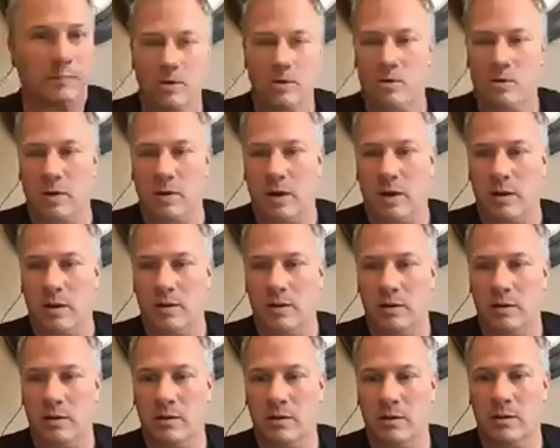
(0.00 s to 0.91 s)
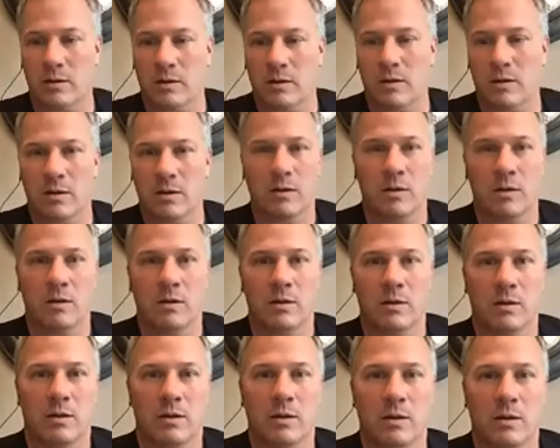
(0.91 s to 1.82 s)
Okay.
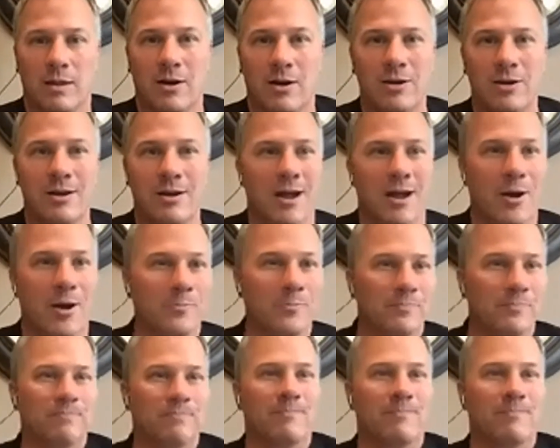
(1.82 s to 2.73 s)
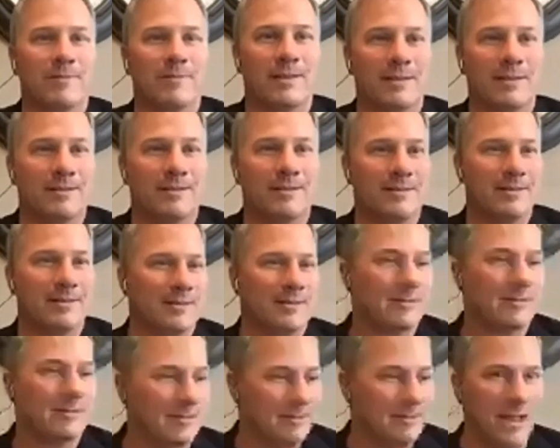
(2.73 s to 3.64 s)
There you go.
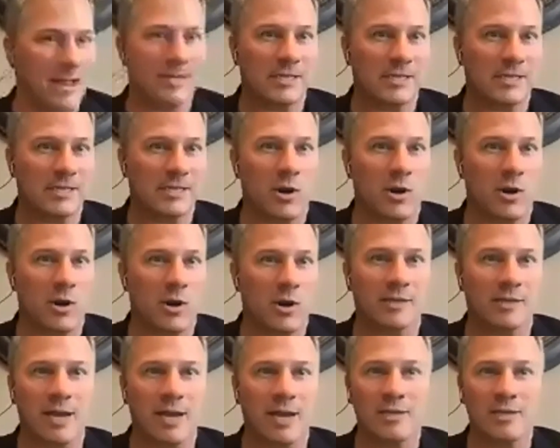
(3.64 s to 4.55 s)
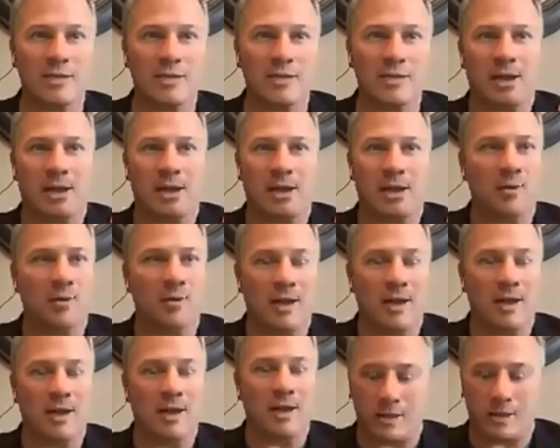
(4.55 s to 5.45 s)
That's the presentation. I know that
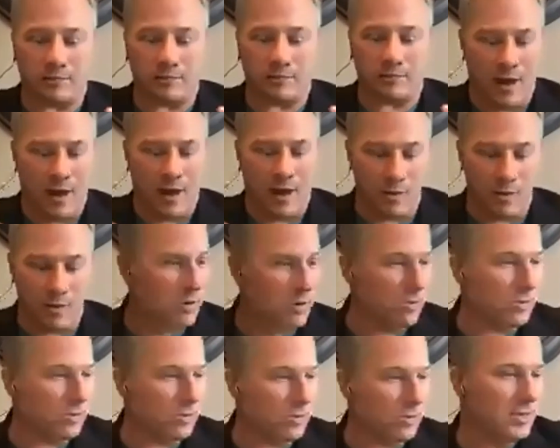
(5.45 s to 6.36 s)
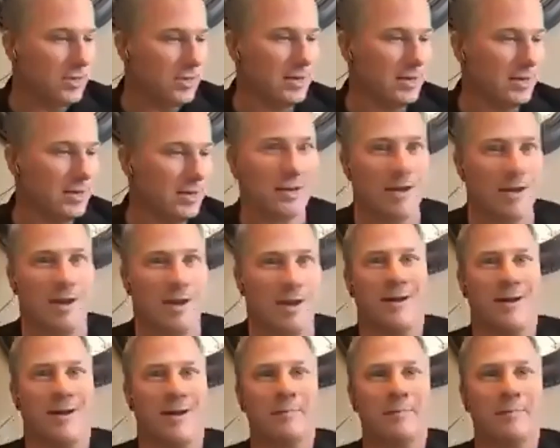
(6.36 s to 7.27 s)
was a fire hose,
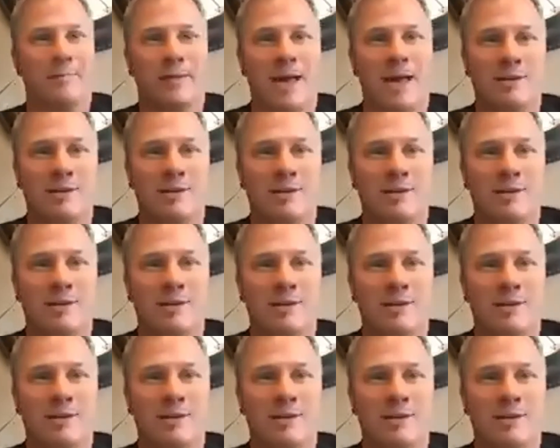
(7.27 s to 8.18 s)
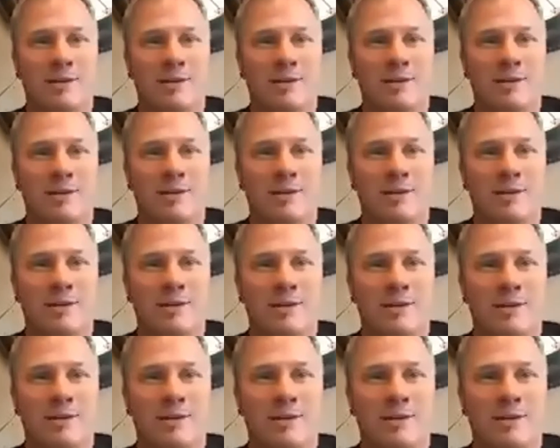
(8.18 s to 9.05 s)
but that's just who we are and what we do.